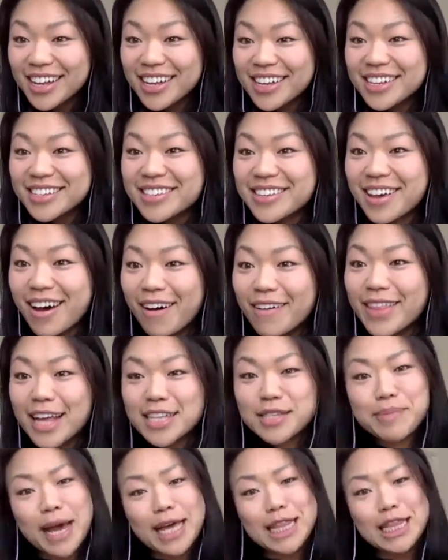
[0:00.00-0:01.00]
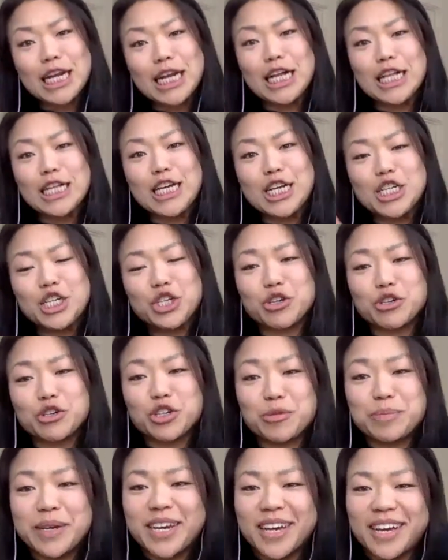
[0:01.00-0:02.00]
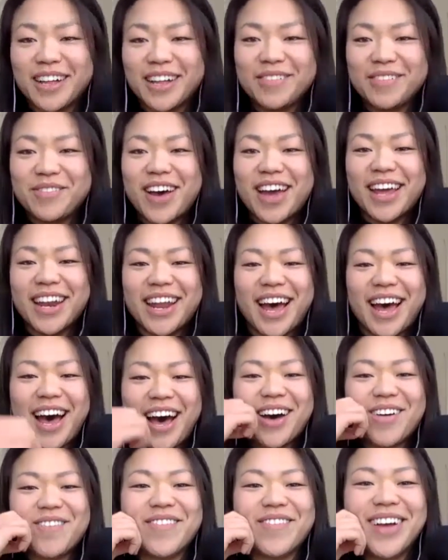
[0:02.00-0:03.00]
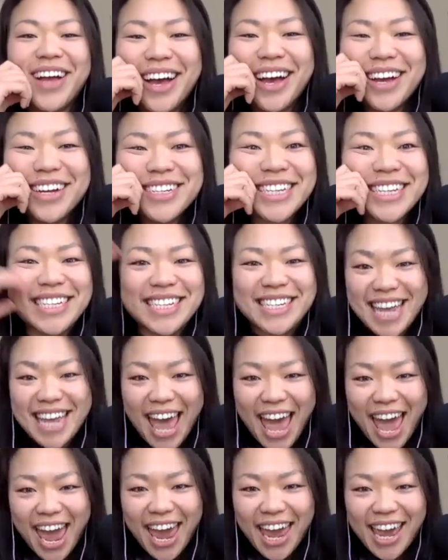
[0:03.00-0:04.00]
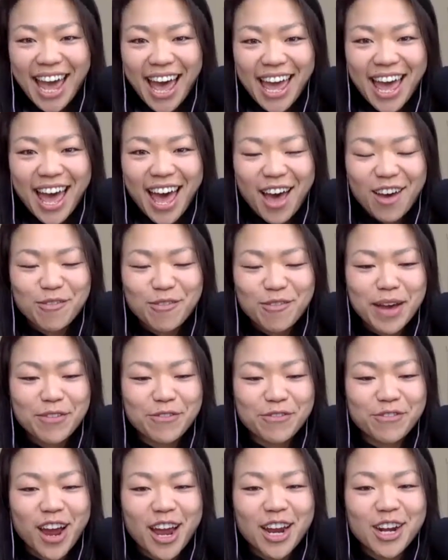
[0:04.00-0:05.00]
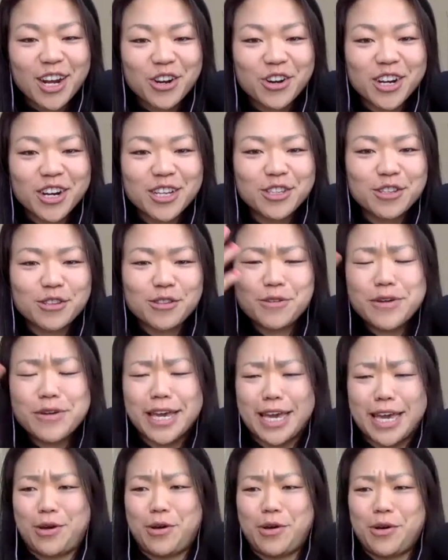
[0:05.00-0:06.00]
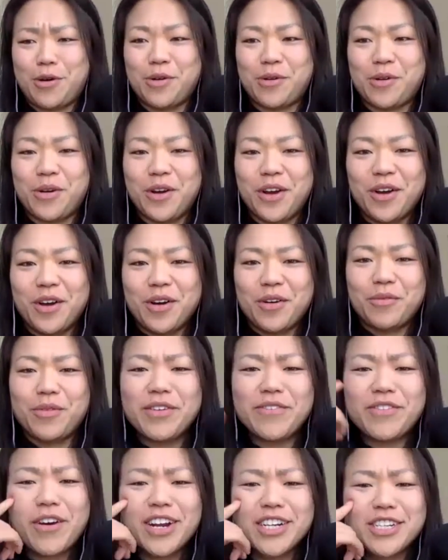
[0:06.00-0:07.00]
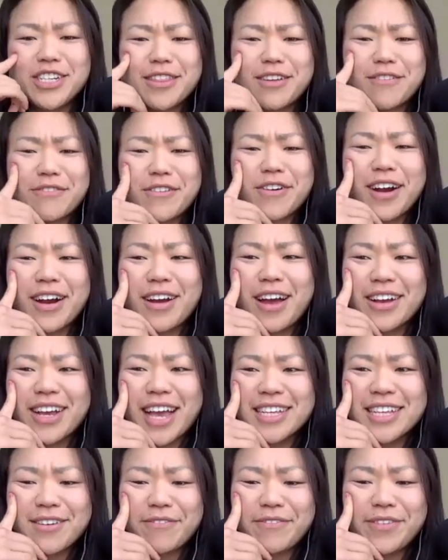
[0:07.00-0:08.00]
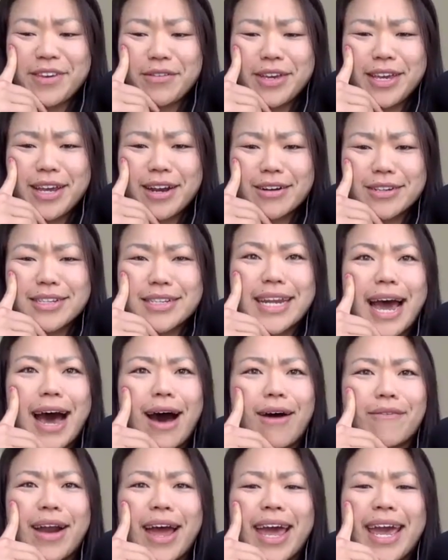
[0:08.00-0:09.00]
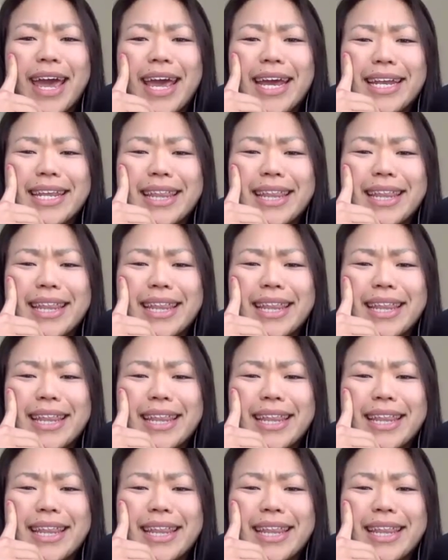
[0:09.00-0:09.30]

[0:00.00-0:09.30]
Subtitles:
So that's my little intro spiel. But today I have my friend Chris Luecke, who we've known each other for, I guess, a few years now, right?